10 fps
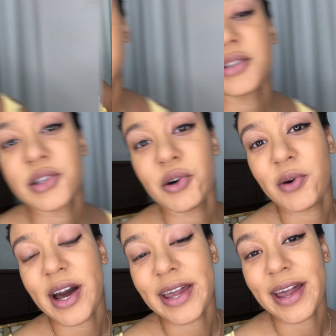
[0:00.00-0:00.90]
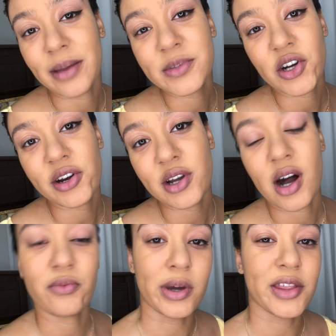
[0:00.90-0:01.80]
So I am starting
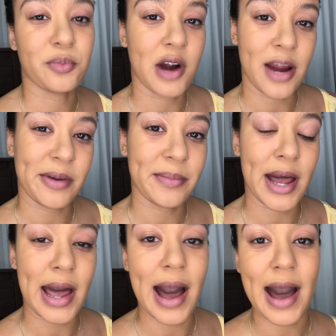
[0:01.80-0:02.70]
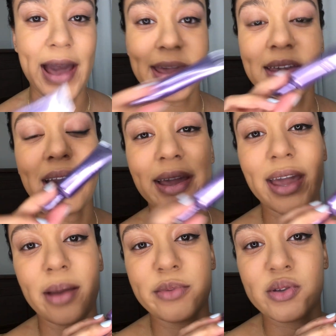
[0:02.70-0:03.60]
off with priming my eye. I
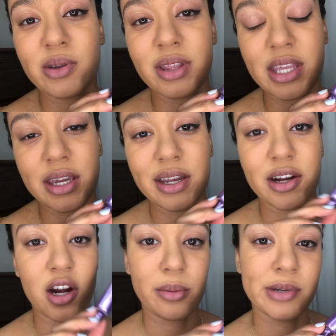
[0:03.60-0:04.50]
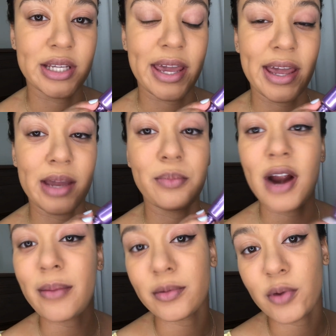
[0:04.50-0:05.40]
am using the Urban Decay
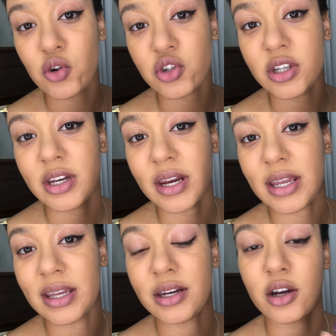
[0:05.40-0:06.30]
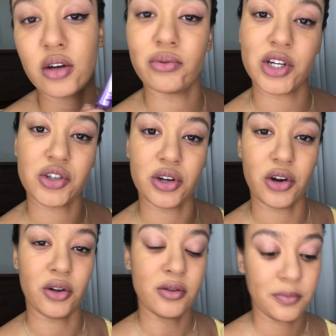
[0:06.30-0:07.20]
Primer Potion in Original.